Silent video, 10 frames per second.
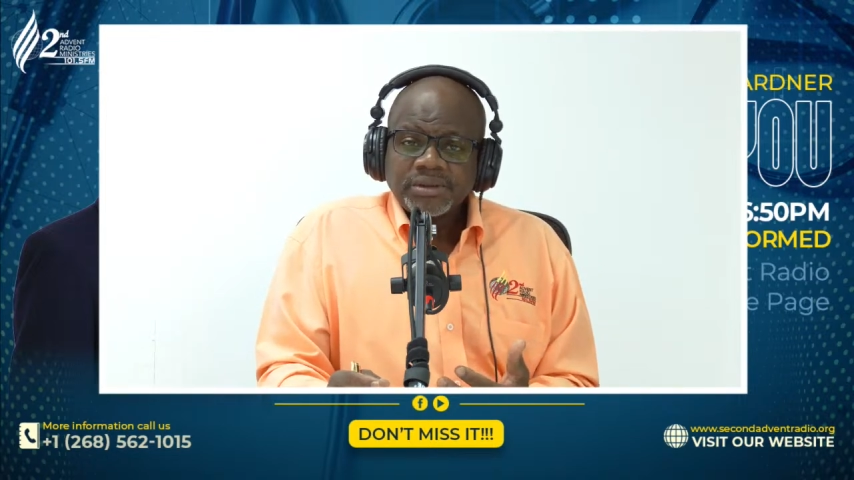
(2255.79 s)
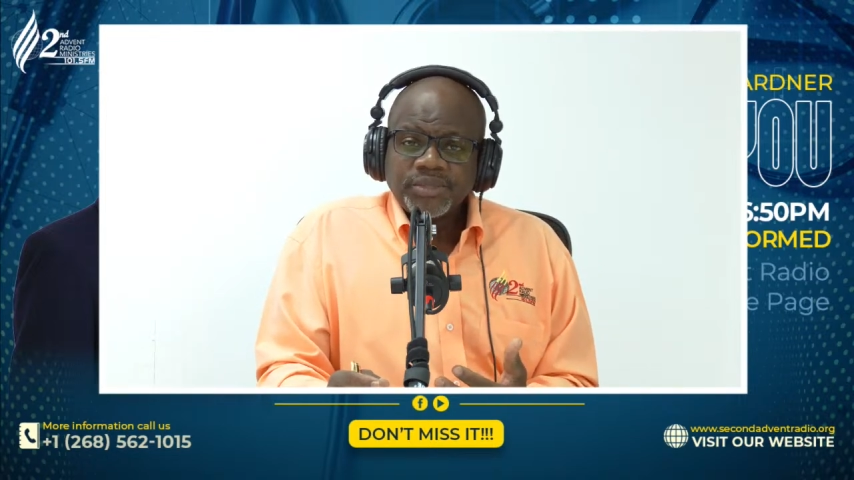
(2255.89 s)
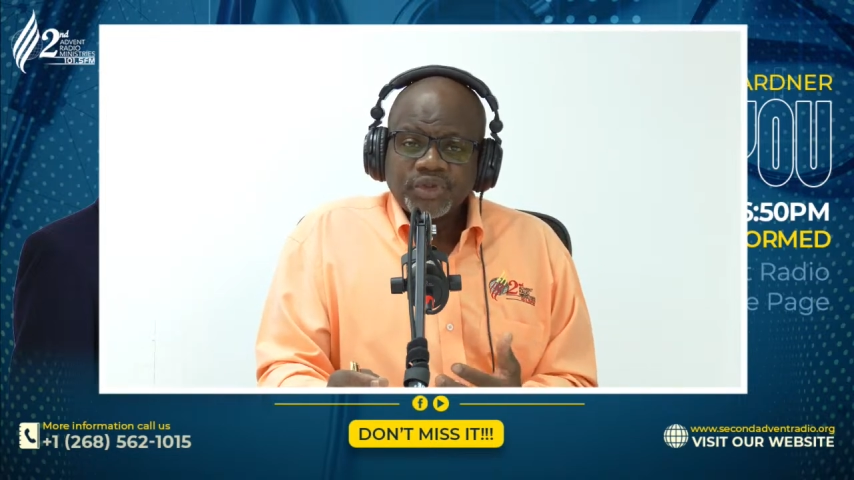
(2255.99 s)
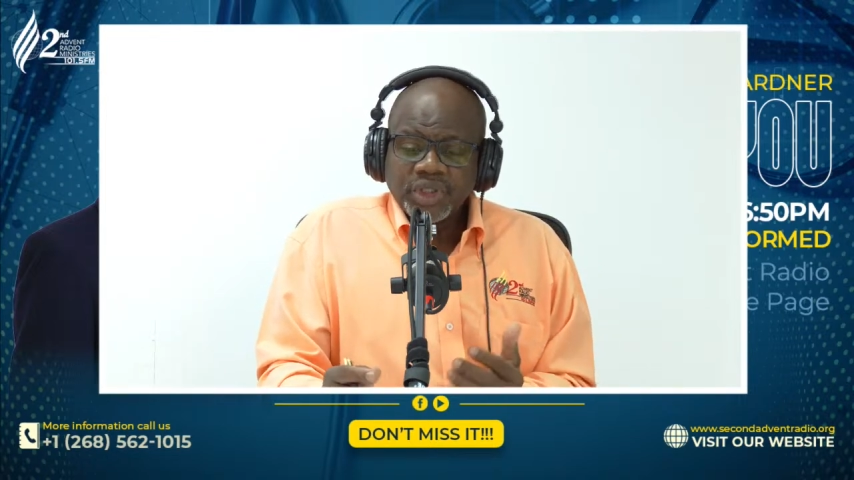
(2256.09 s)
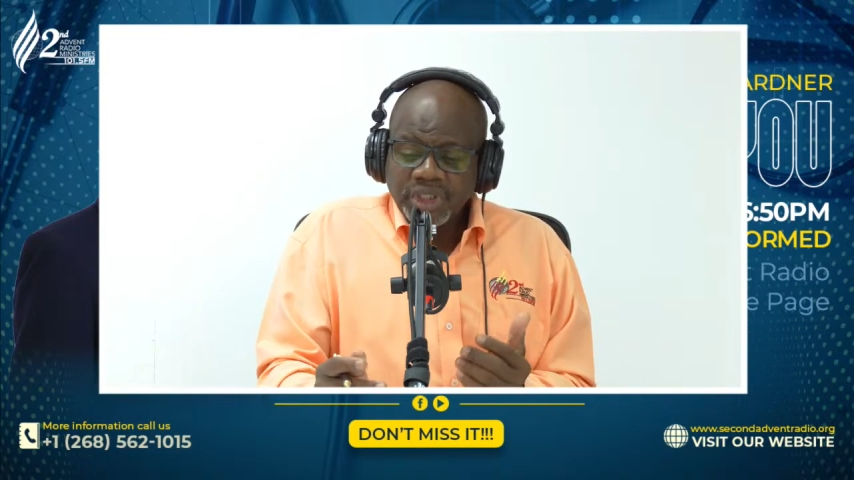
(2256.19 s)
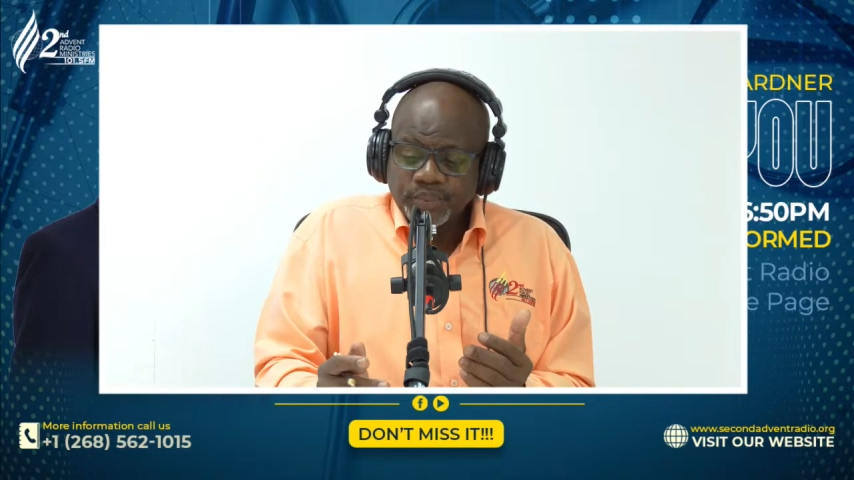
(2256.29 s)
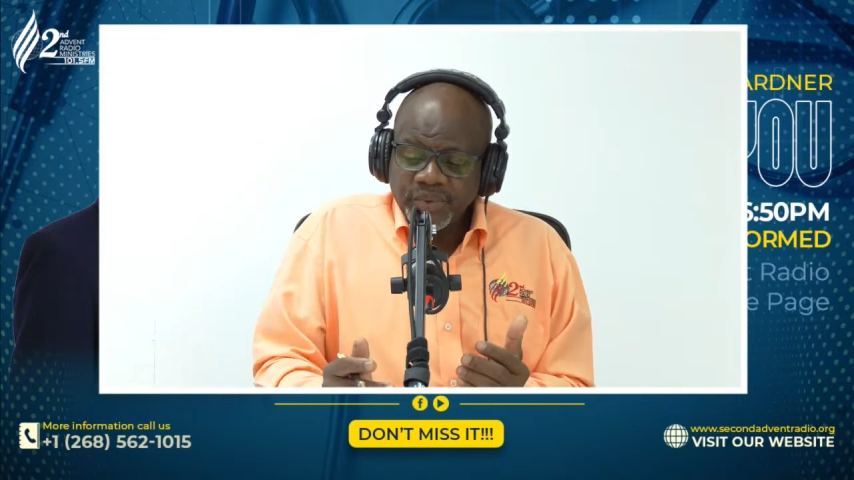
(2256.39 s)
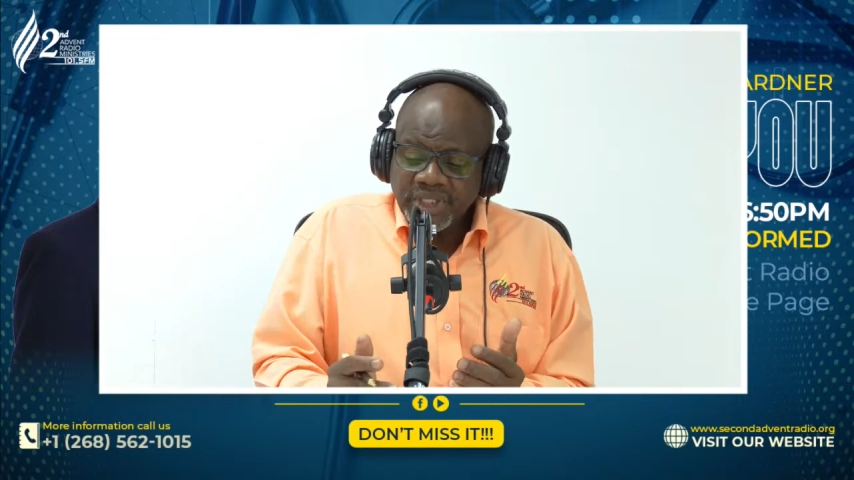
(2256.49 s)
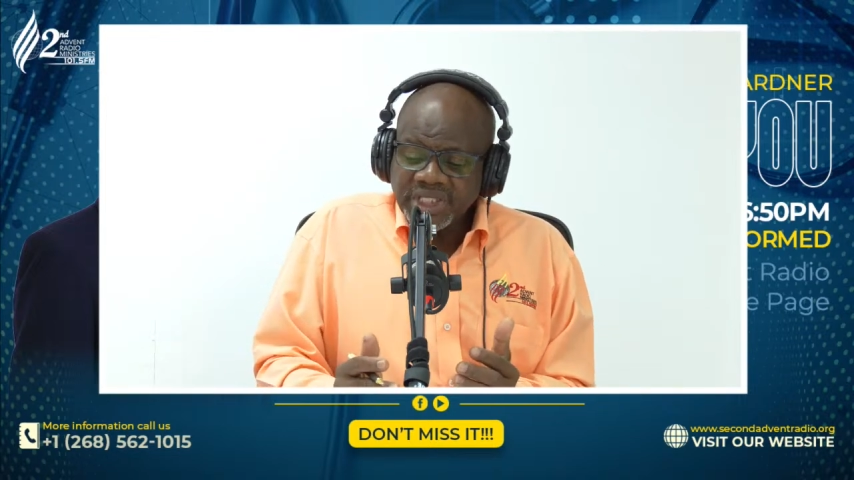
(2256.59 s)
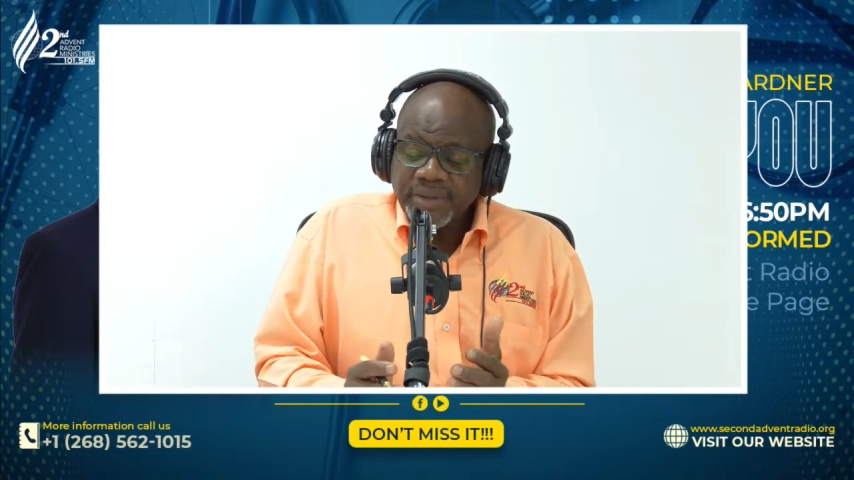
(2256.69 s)
Because the
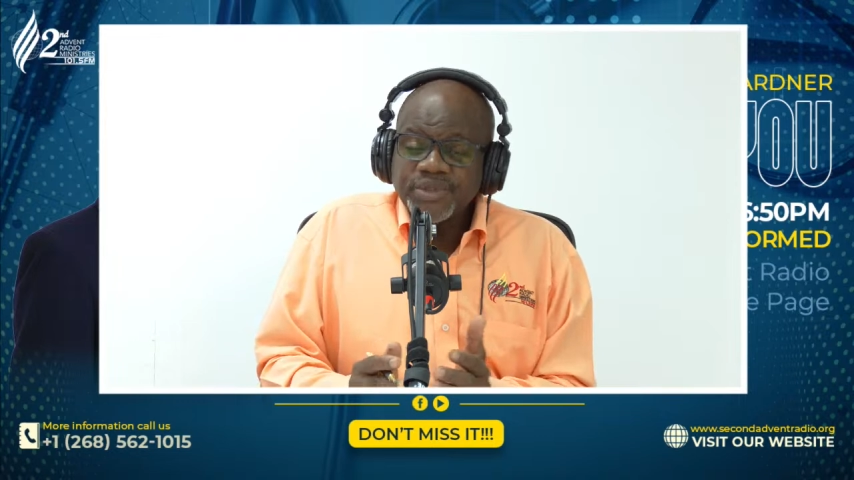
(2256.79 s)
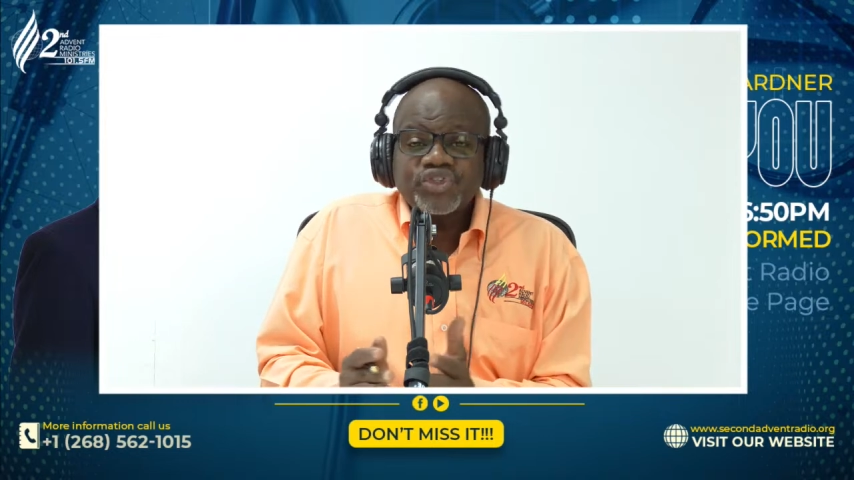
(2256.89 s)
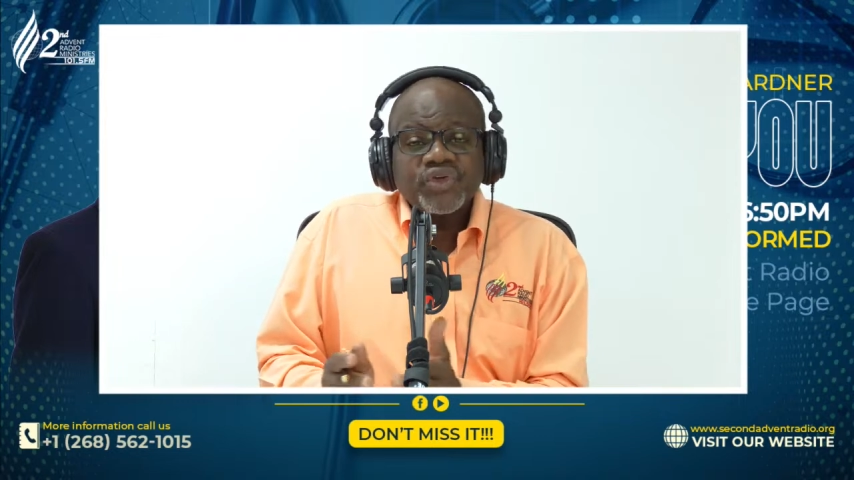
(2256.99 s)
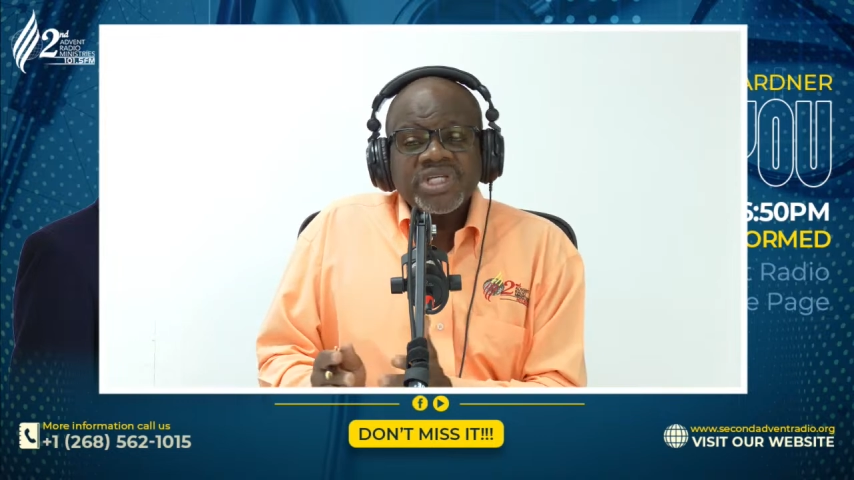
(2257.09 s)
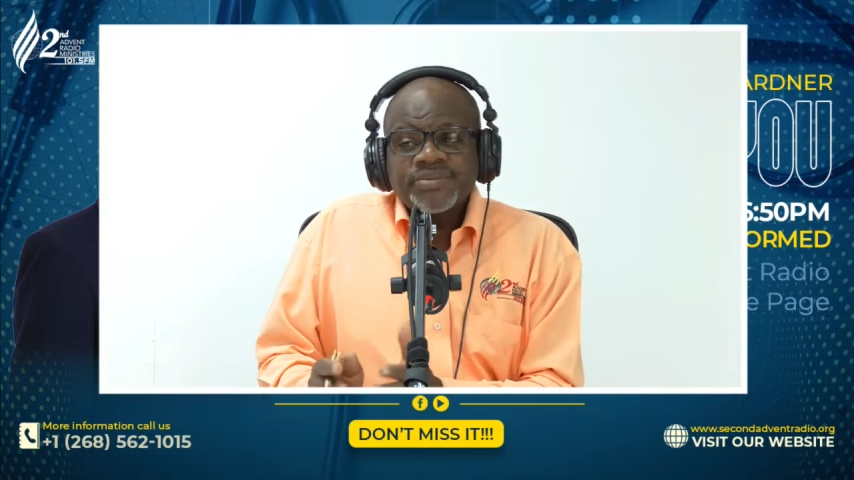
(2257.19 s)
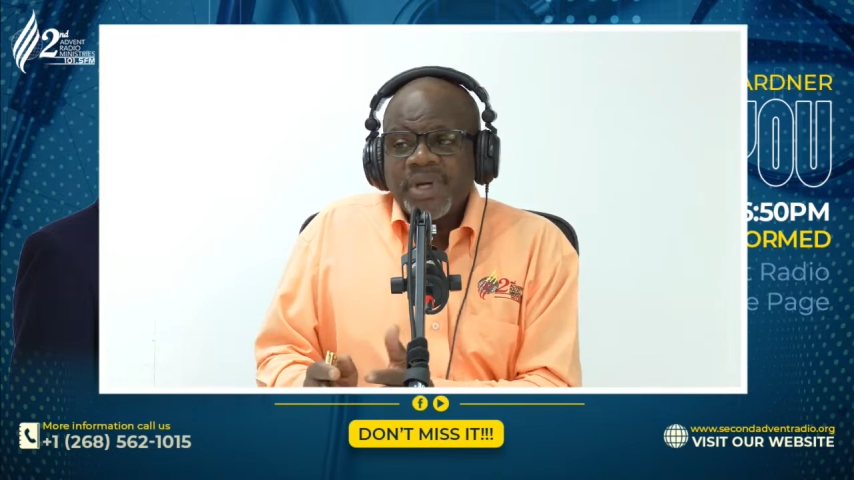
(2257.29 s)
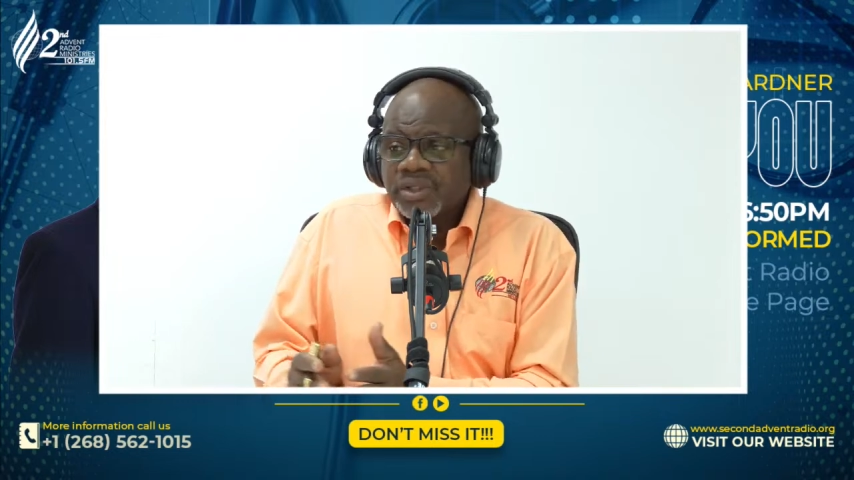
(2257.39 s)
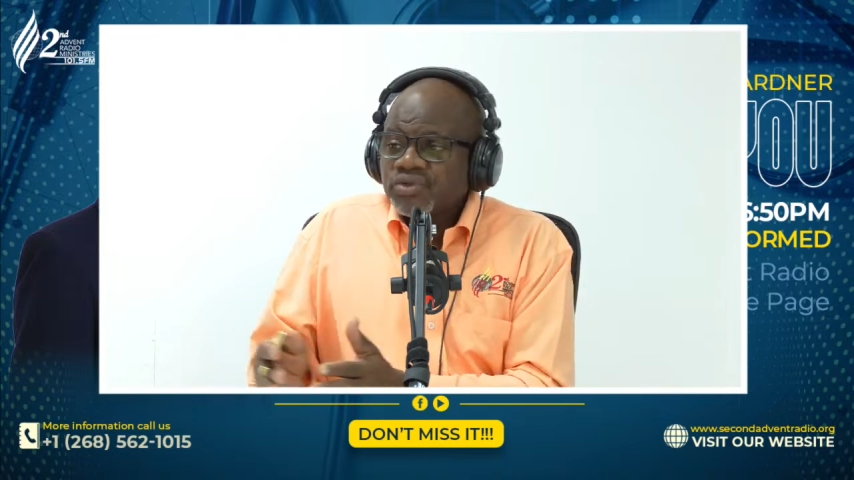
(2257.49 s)
pain can be traced back